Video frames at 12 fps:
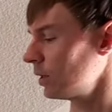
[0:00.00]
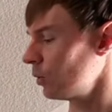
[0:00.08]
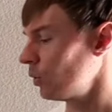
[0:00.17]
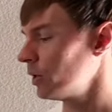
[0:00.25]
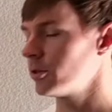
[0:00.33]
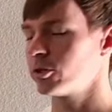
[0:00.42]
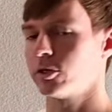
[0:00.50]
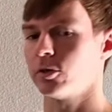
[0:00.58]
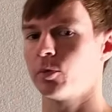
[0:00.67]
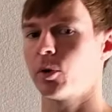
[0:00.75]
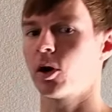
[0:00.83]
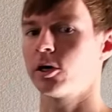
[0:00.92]
with your
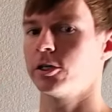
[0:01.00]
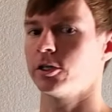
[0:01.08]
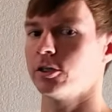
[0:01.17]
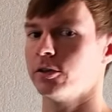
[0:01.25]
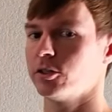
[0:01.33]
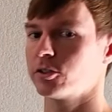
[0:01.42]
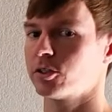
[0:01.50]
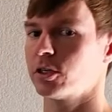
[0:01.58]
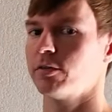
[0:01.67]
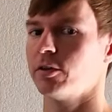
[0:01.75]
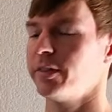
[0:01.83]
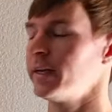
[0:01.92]
partner, the
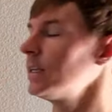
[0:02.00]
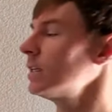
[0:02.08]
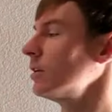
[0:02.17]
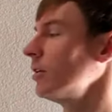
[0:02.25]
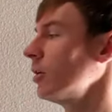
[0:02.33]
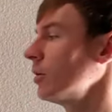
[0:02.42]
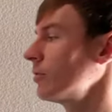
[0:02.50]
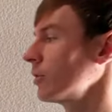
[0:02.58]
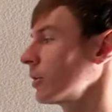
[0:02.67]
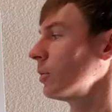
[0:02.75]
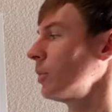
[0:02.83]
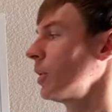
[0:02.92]
server, they need to know if
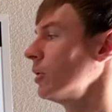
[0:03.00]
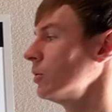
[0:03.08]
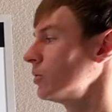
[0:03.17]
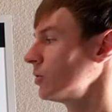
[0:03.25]
you're to poach.